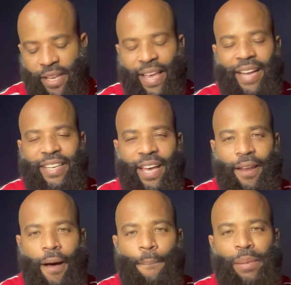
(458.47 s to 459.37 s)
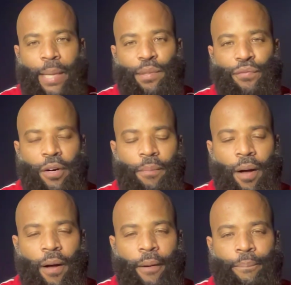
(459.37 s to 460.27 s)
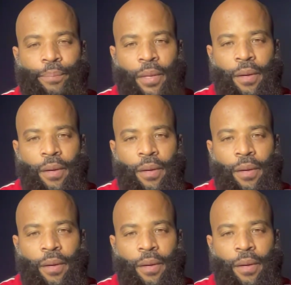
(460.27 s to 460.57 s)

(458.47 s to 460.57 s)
They got that blips from